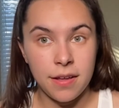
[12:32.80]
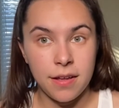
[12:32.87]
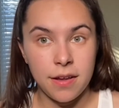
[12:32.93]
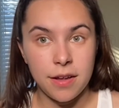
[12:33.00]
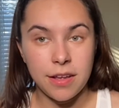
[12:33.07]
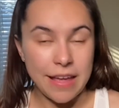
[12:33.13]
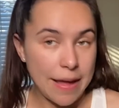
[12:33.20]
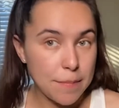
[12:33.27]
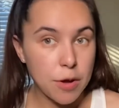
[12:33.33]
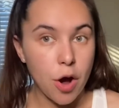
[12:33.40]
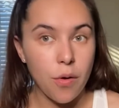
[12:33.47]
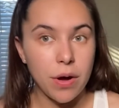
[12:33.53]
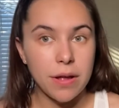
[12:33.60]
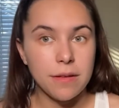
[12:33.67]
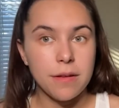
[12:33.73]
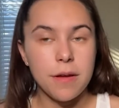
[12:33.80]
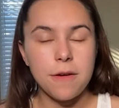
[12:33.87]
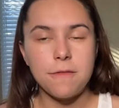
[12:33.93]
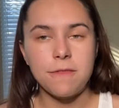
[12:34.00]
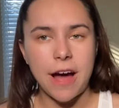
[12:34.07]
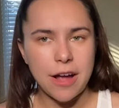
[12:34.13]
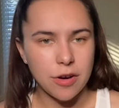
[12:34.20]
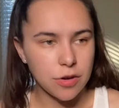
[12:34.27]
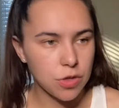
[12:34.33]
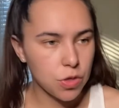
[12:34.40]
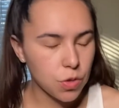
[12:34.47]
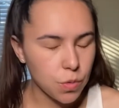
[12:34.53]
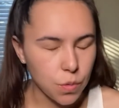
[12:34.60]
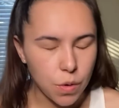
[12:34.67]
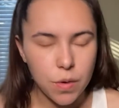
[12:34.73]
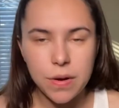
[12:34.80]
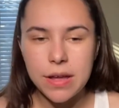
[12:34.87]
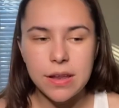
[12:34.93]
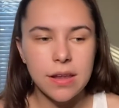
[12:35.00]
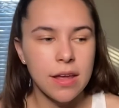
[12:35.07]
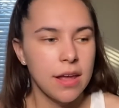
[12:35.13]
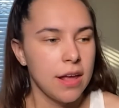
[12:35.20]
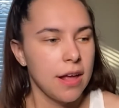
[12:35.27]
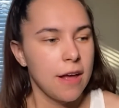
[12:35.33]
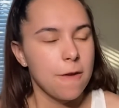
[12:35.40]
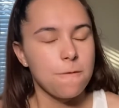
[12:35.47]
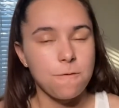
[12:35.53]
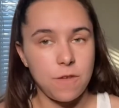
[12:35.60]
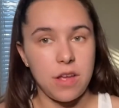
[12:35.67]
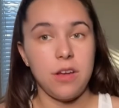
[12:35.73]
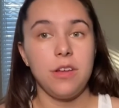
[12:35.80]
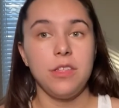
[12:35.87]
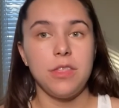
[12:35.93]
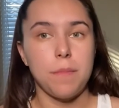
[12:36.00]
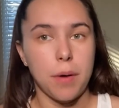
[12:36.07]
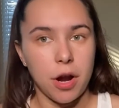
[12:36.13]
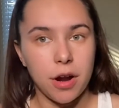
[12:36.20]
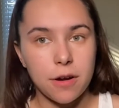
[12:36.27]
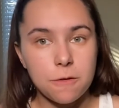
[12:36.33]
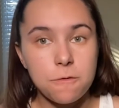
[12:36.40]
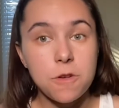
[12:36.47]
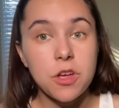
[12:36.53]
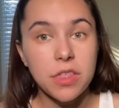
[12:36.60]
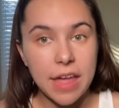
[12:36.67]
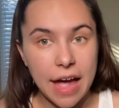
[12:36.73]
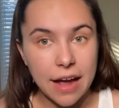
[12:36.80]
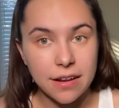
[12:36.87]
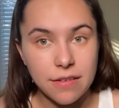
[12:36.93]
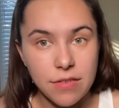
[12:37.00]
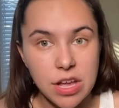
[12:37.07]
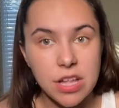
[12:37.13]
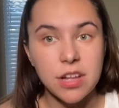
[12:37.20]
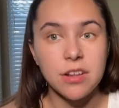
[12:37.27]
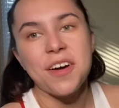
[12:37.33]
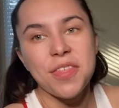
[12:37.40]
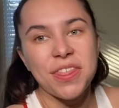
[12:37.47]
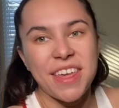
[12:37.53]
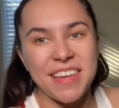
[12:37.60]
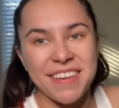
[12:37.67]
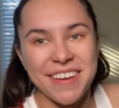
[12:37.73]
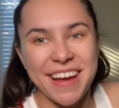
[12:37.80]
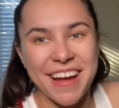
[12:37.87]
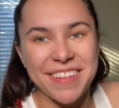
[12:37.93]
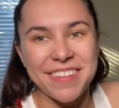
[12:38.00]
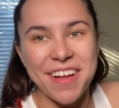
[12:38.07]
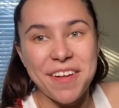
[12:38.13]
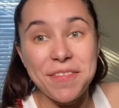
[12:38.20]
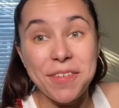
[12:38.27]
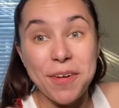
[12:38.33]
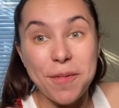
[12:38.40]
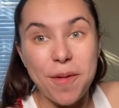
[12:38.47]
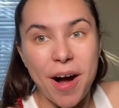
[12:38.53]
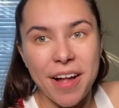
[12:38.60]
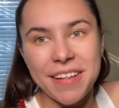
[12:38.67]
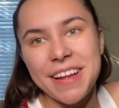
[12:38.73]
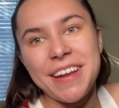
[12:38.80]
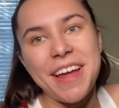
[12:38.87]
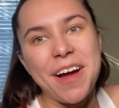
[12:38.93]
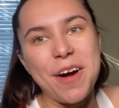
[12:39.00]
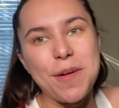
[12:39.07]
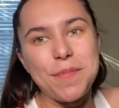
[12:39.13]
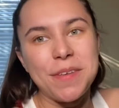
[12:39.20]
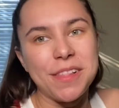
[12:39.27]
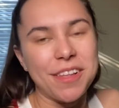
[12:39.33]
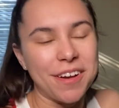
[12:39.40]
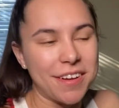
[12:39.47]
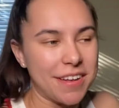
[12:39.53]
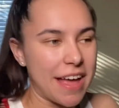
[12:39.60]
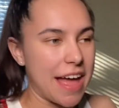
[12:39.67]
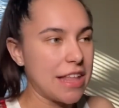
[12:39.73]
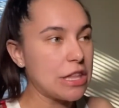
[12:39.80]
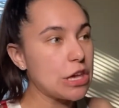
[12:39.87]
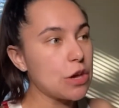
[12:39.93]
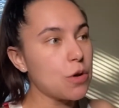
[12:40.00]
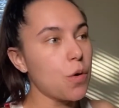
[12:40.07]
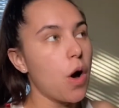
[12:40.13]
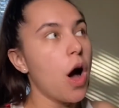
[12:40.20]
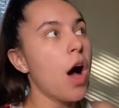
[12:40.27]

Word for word: Keep going, fire through it. Feel the burn, feel the activation. But thank you guys all for watching. I hope you learned a new